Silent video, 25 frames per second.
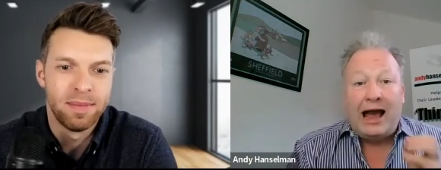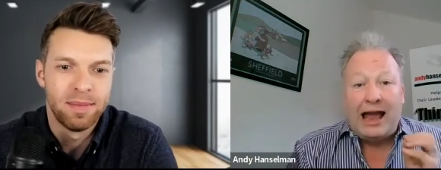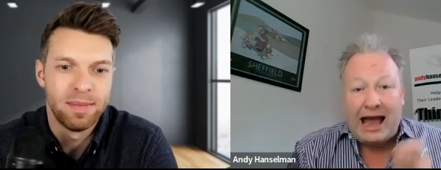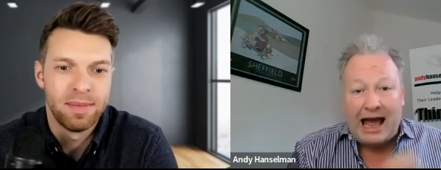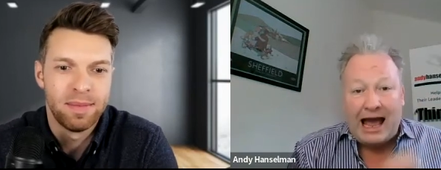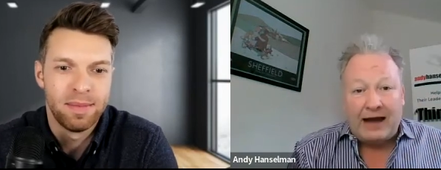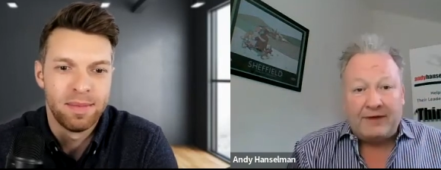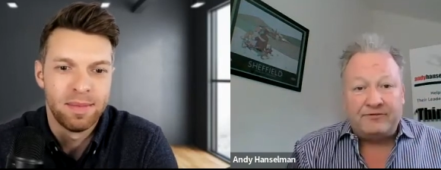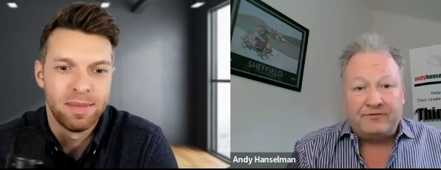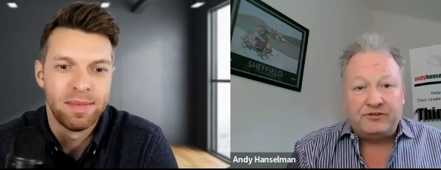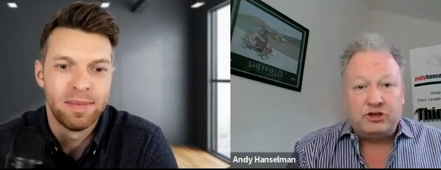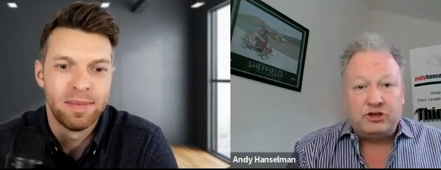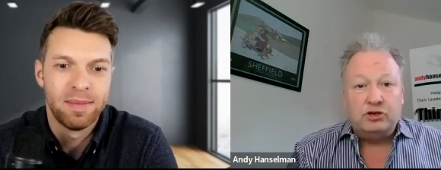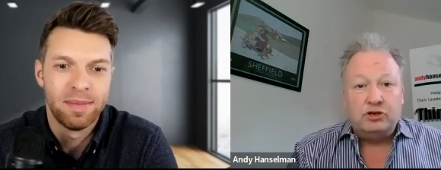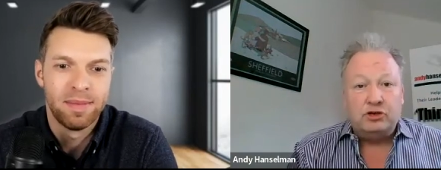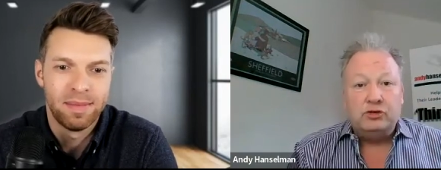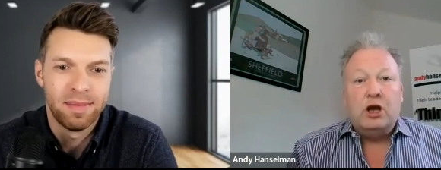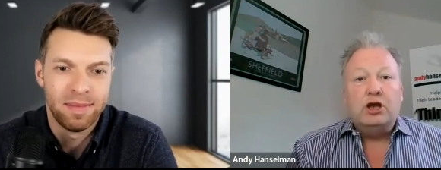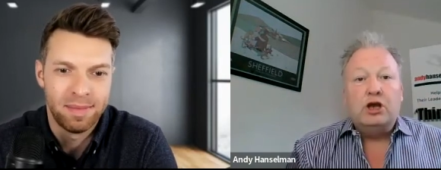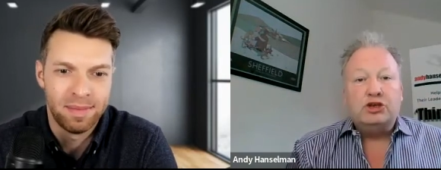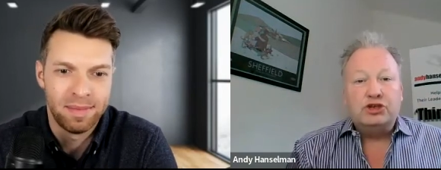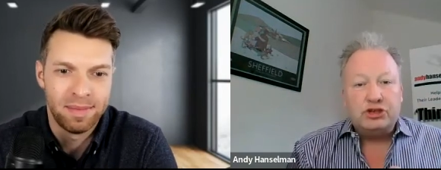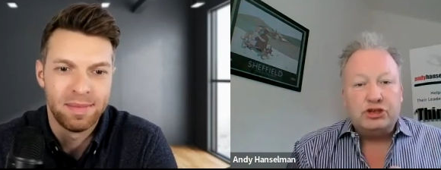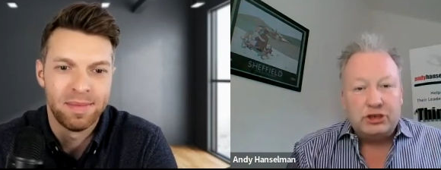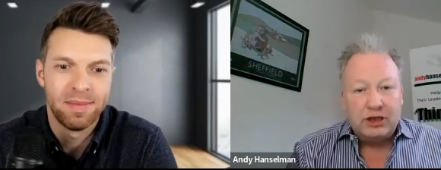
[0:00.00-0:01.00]
Speaker 1: have to
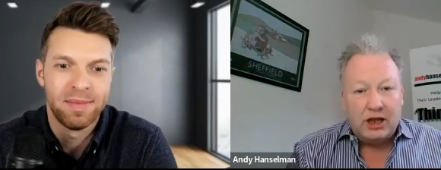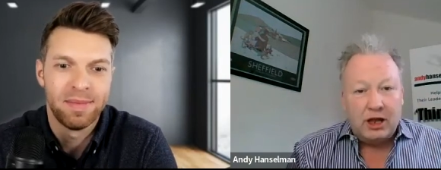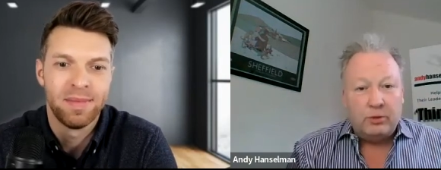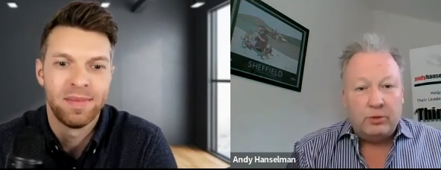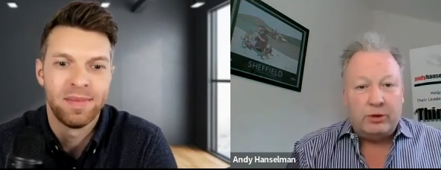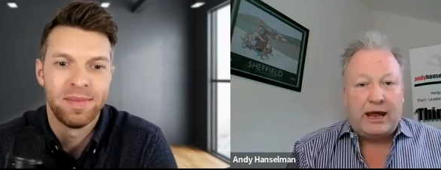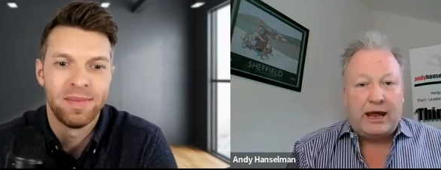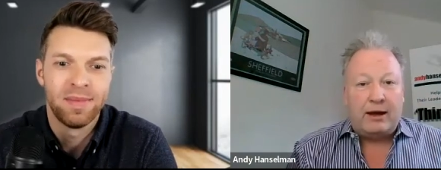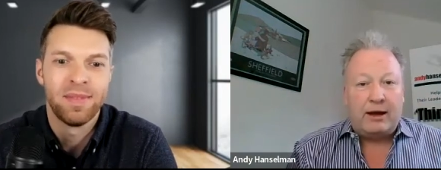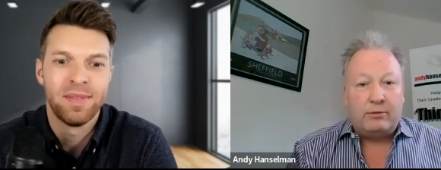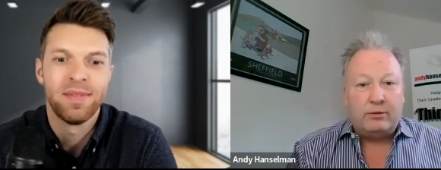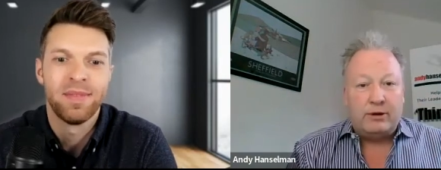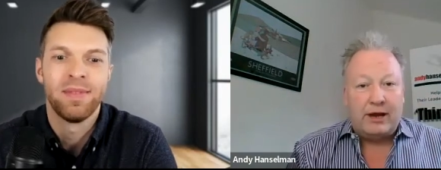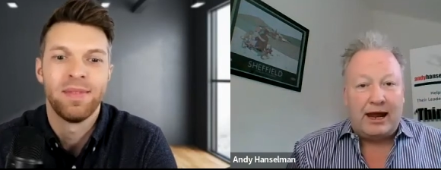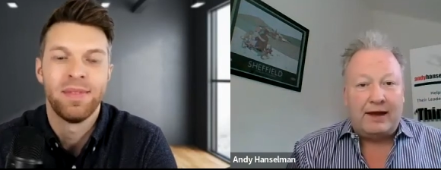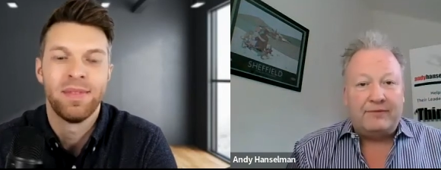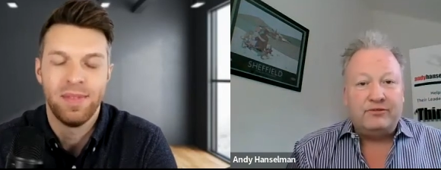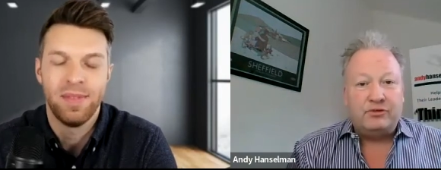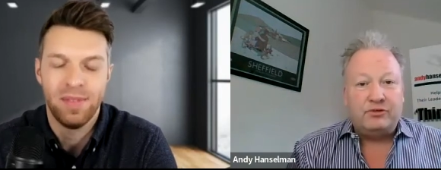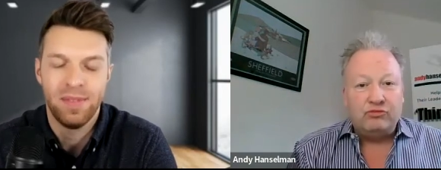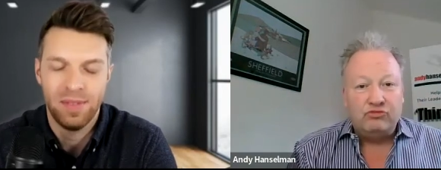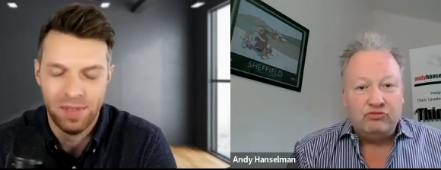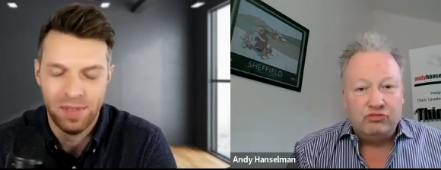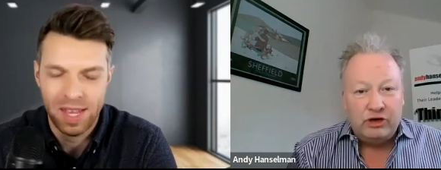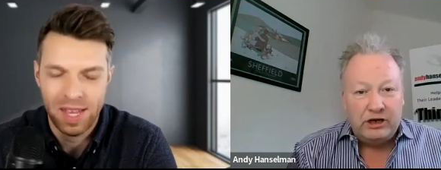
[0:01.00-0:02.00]
slow down. I have
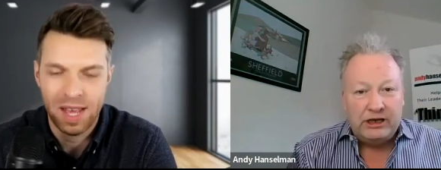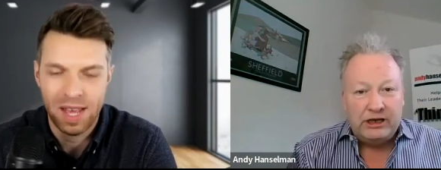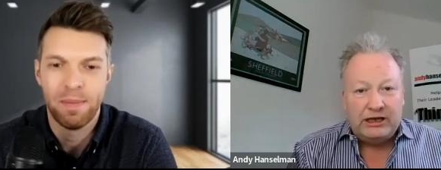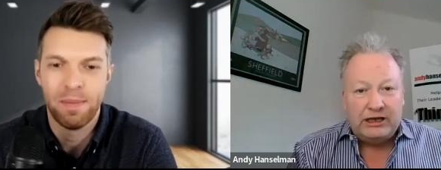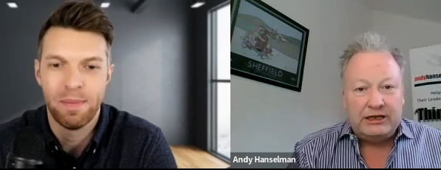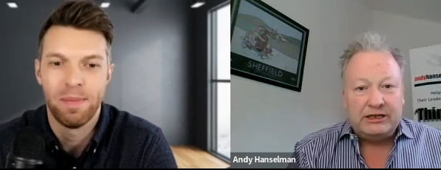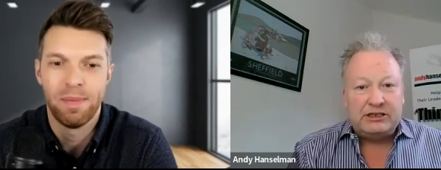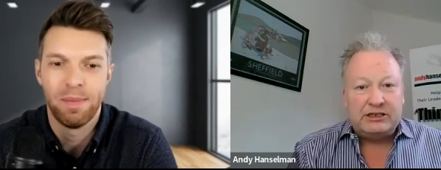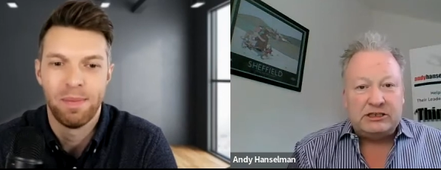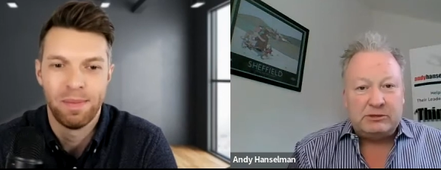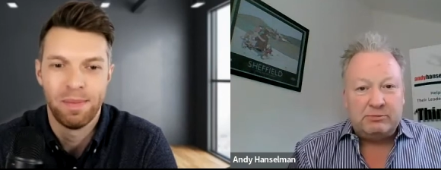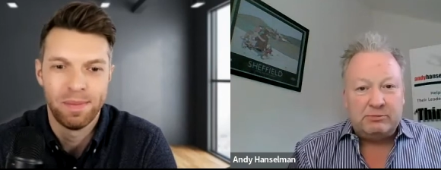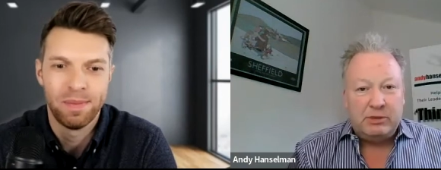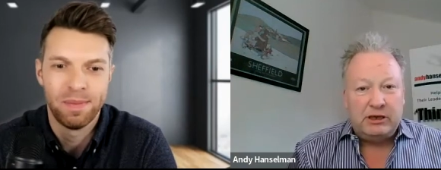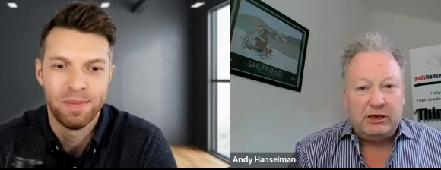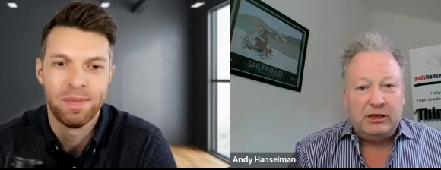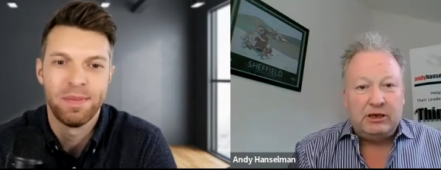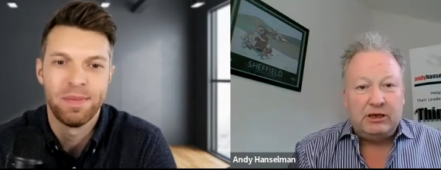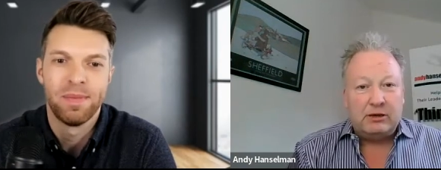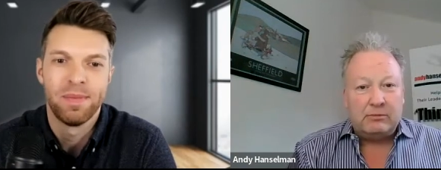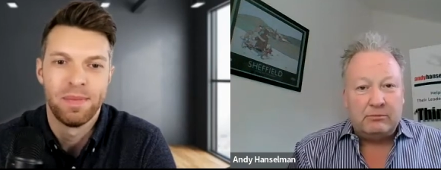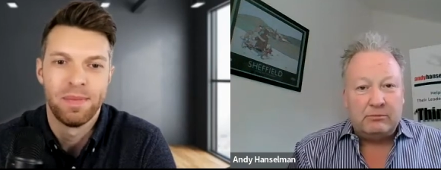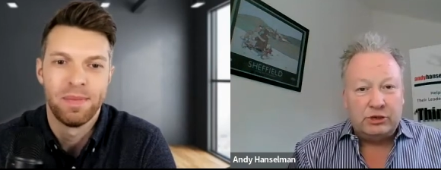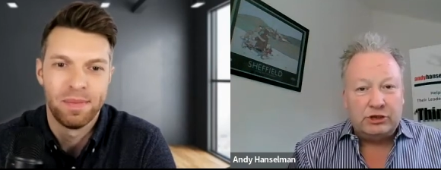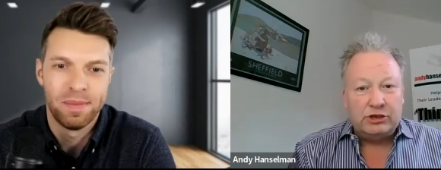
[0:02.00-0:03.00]
to really speak
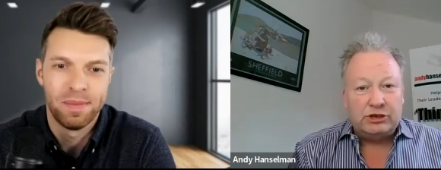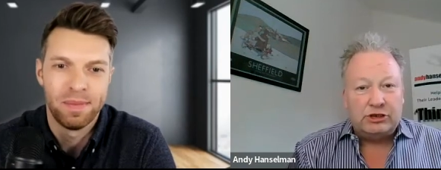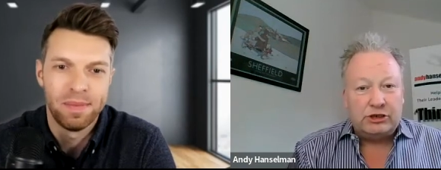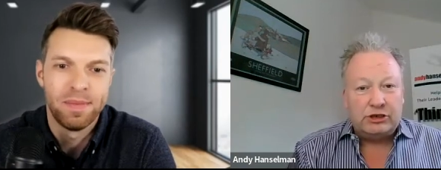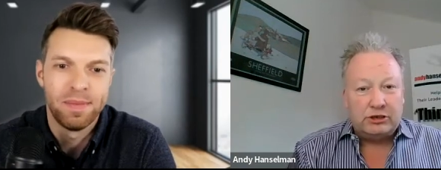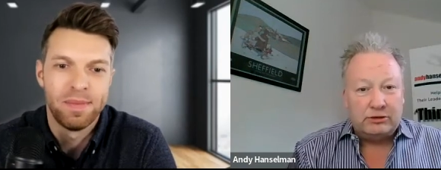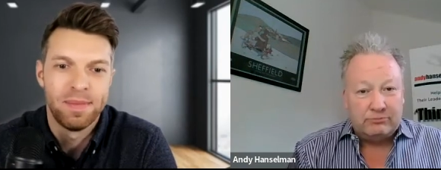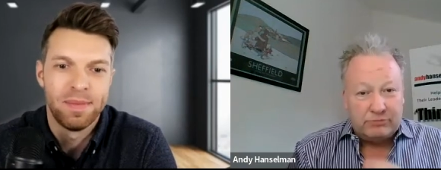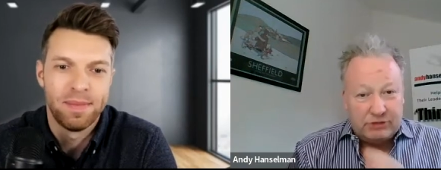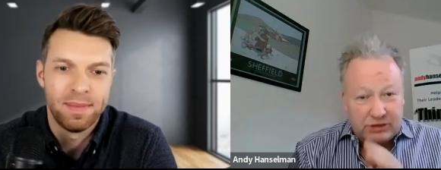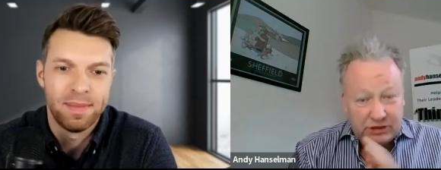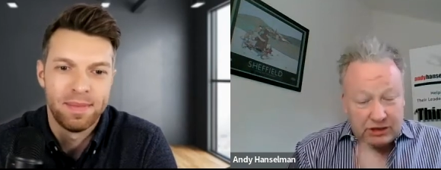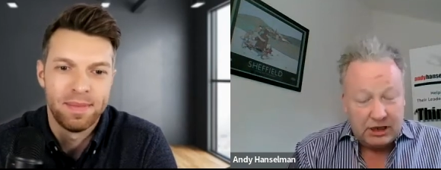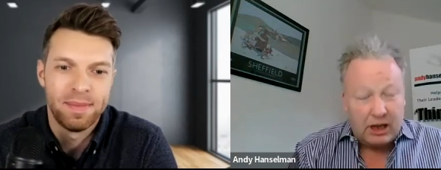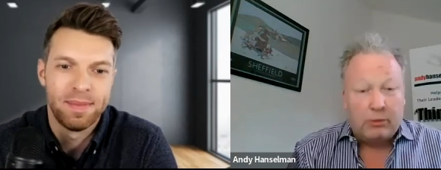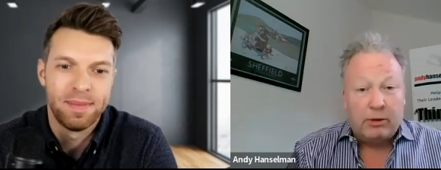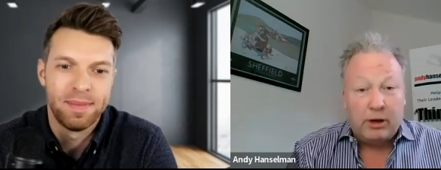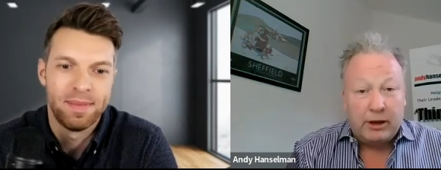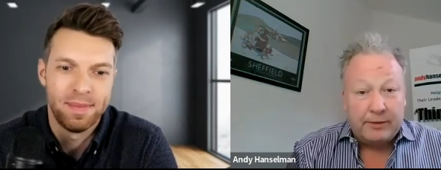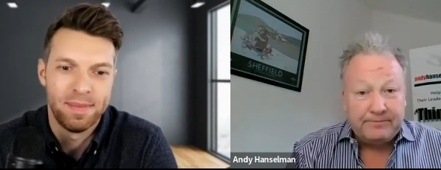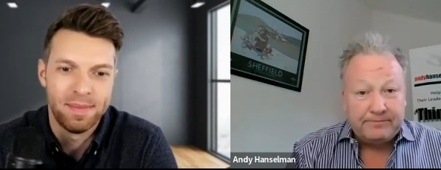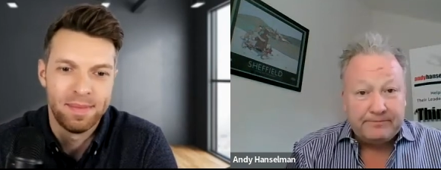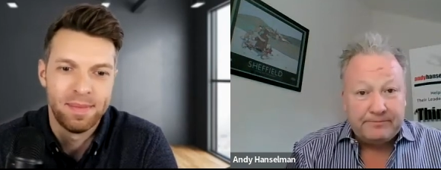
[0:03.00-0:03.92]
much slower.